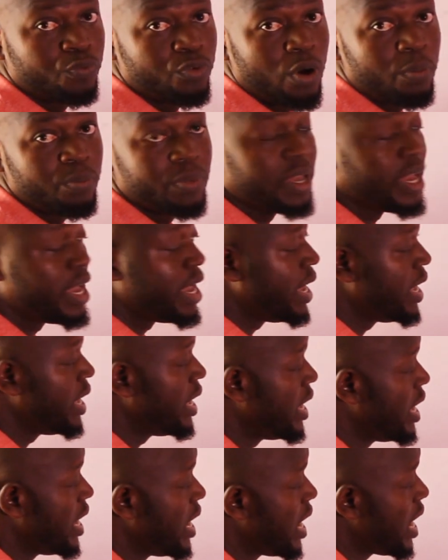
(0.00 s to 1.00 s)
from here
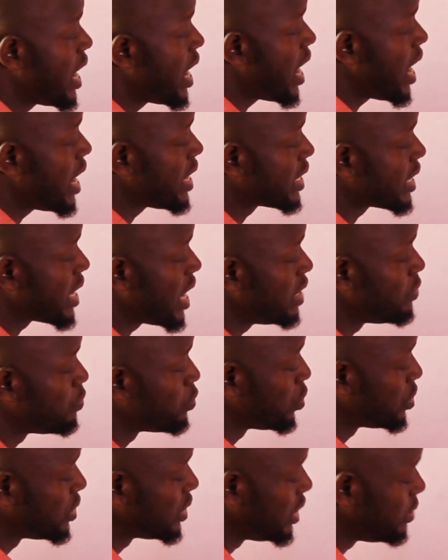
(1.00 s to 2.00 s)
I can
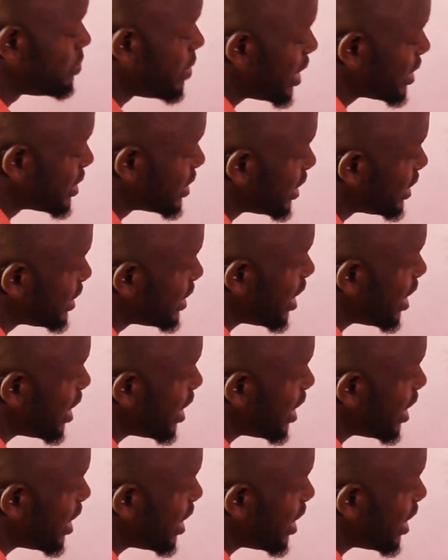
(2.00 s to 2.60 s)
proceed by saying,